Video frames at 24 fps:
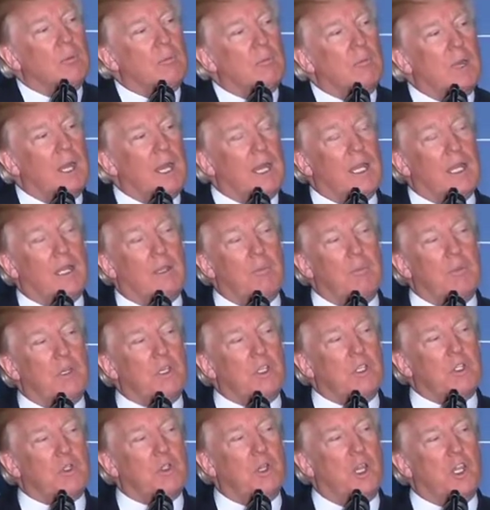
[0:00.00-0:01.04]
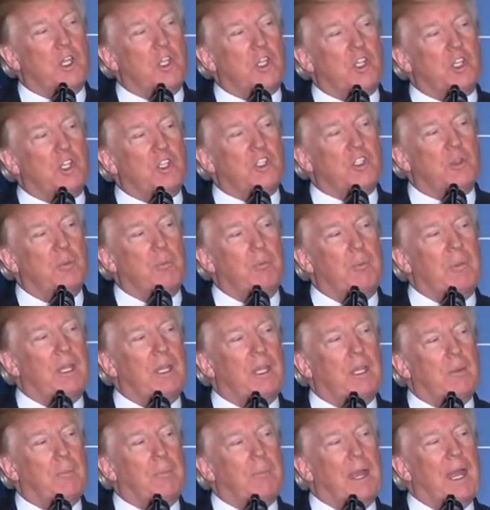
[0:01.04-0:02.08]
My administration
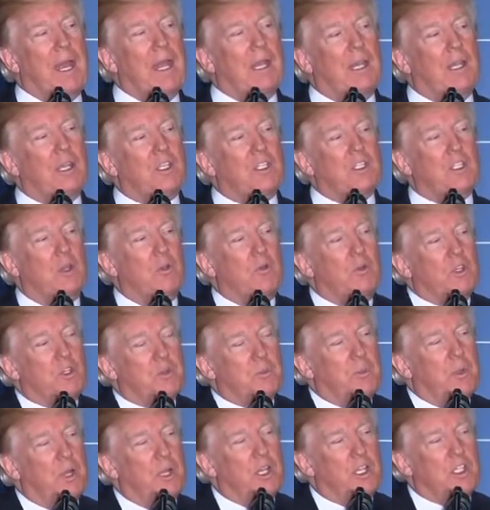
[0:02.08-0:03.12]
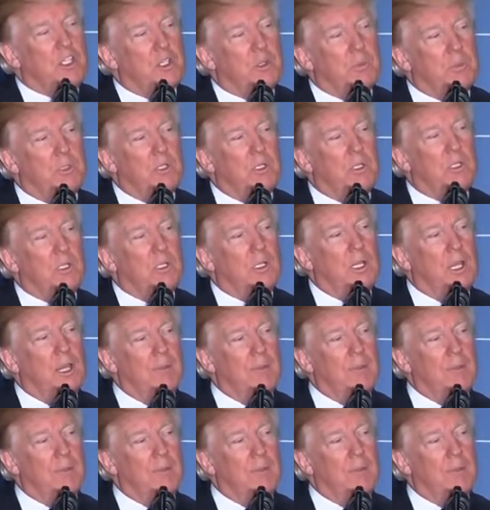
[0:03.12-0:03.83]
submitted a balanced and responsible